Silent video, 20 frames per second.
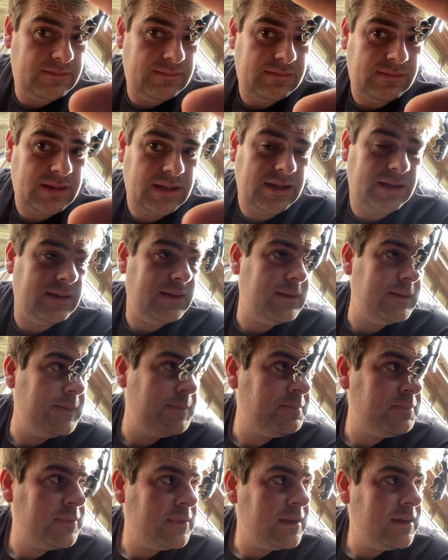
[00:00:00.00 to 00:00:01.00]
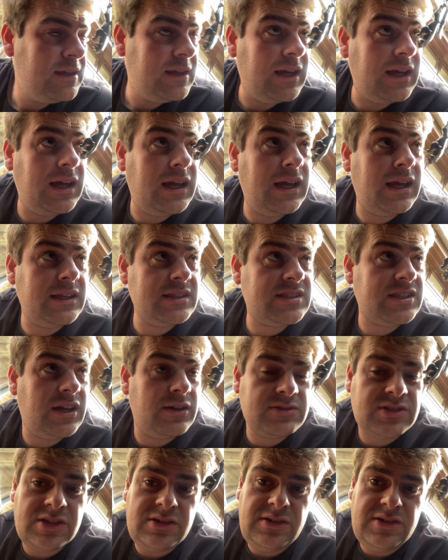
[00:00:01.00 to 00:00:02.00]
yeah, so I
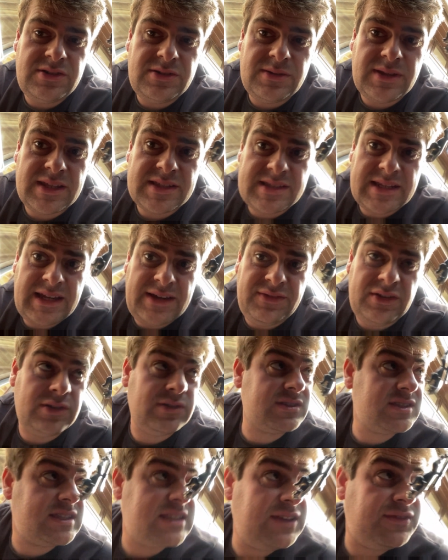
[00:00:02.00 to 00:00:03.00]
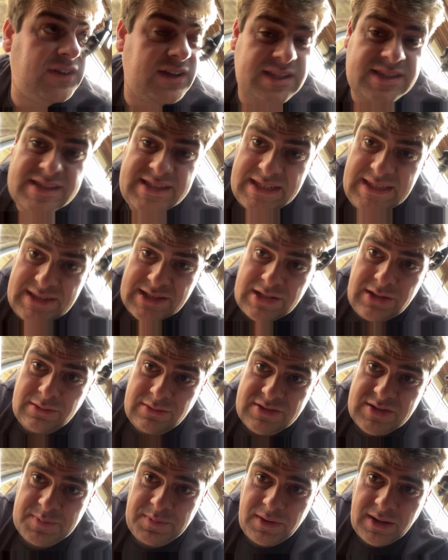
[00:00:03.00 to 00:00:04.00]
was going to do this and have a look, see if I can see the
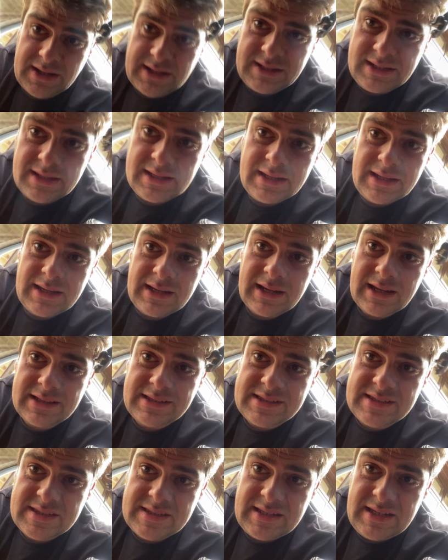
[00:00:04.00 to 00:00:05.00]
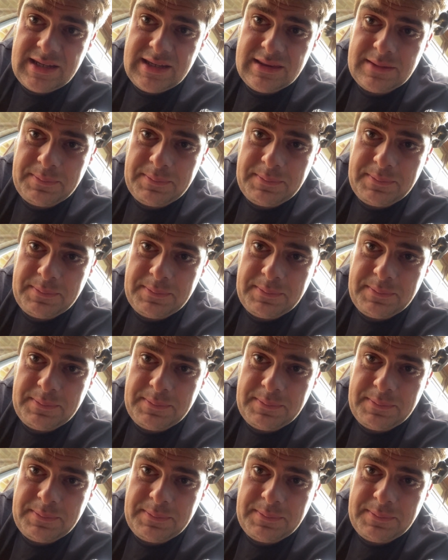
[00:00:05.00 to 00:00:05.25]
clock spring and see the